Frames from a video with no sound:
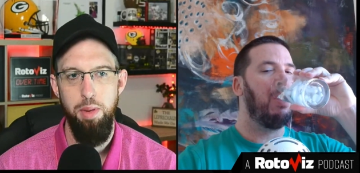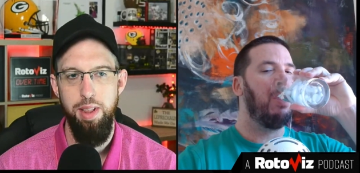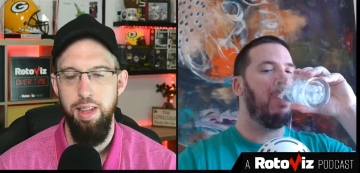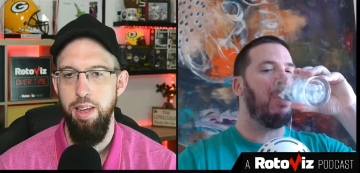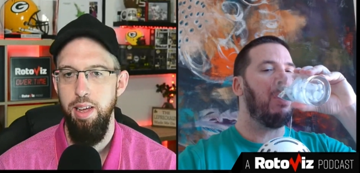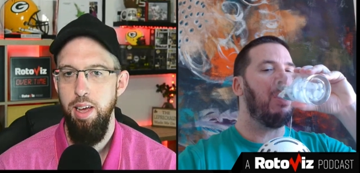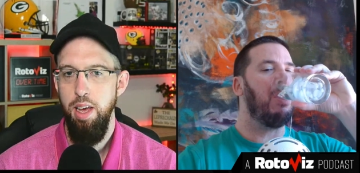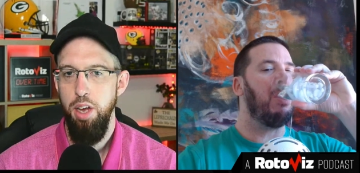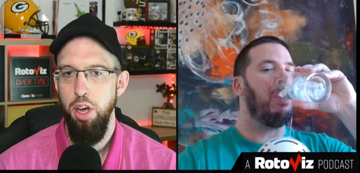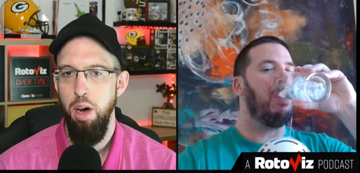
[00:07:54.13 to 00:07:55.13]
Speaker 1: to be at the
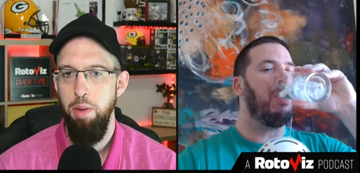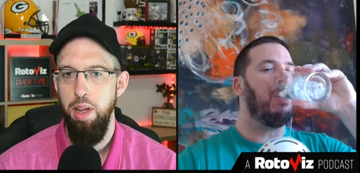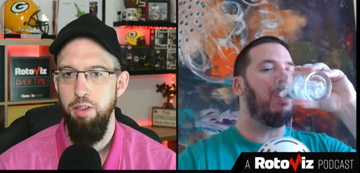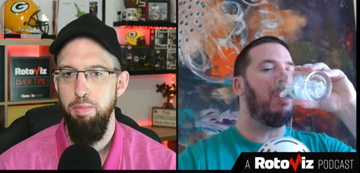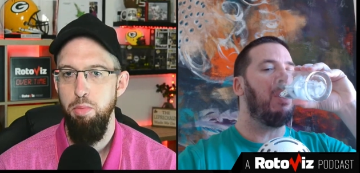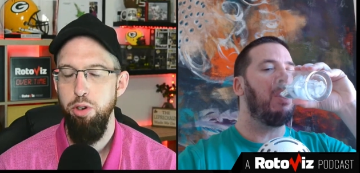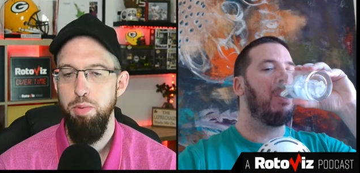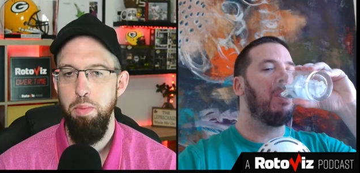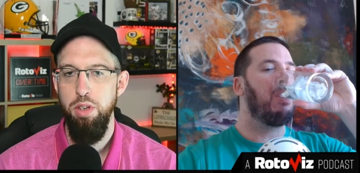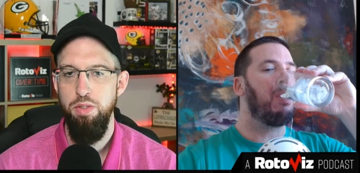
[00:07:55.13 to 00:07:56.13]
top end of most
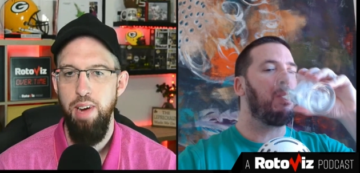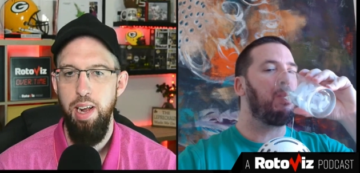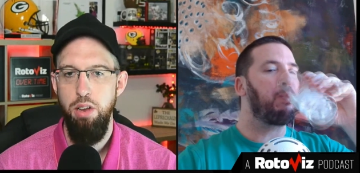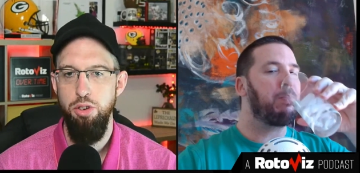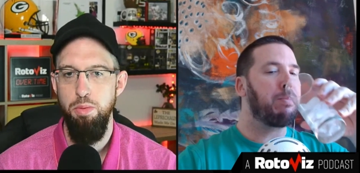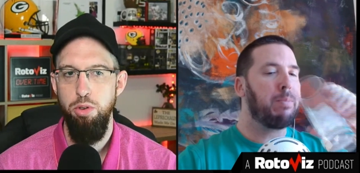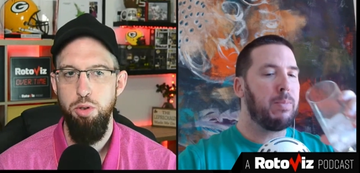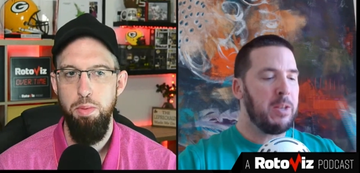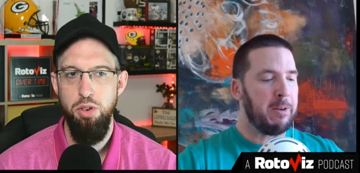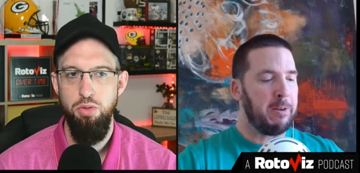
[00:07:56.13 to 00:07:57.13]
people's values or most
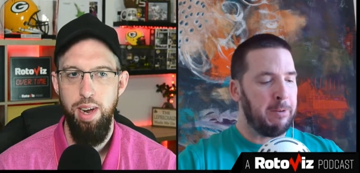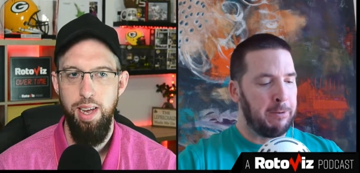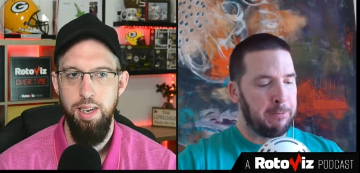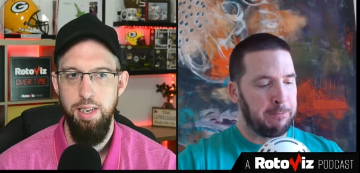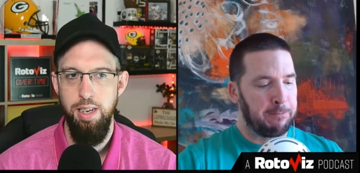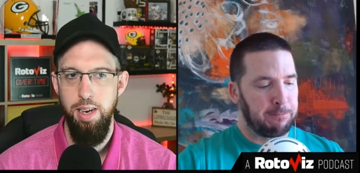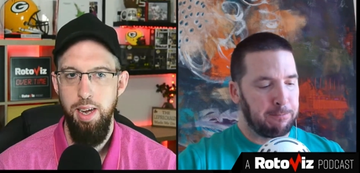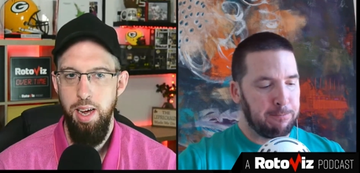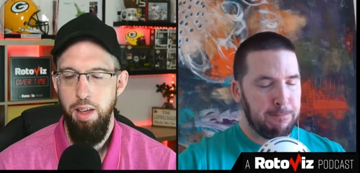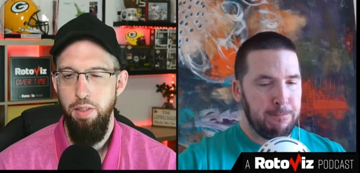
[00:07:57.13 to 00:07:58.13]
people's rankings, and
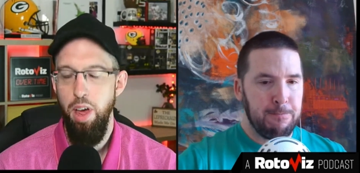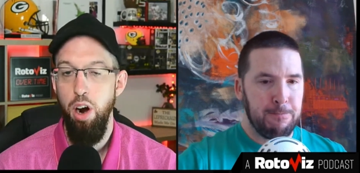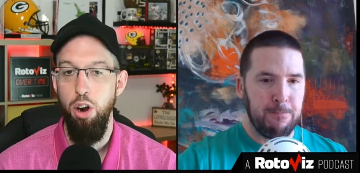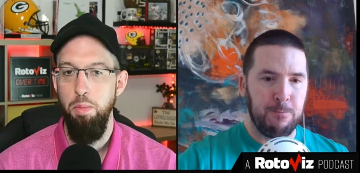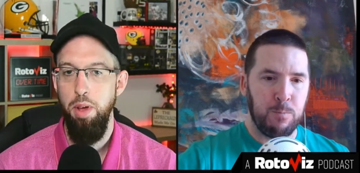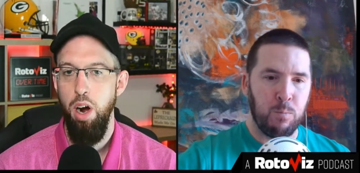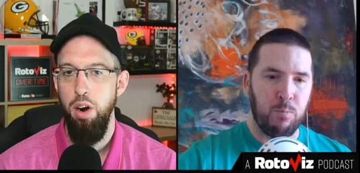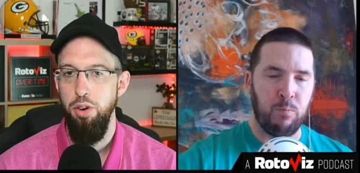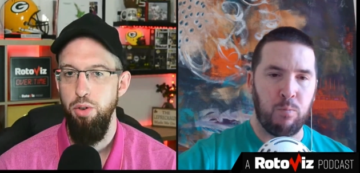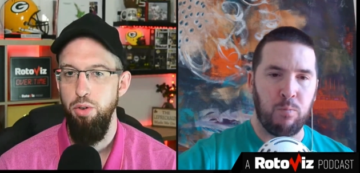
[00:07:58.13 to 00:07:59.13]
they are going to be hard
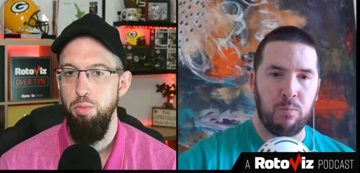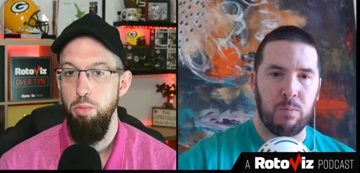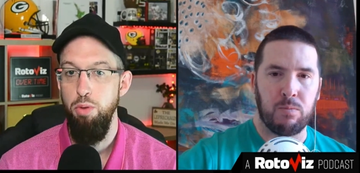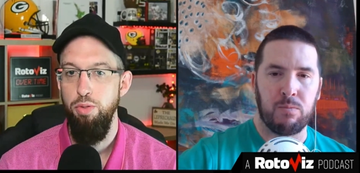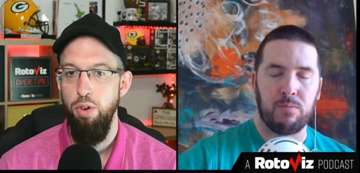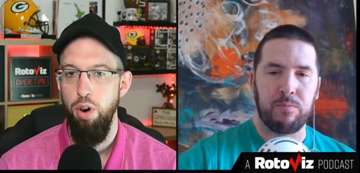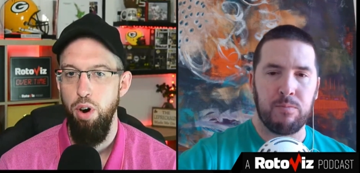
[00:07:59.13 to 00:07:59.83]
to move for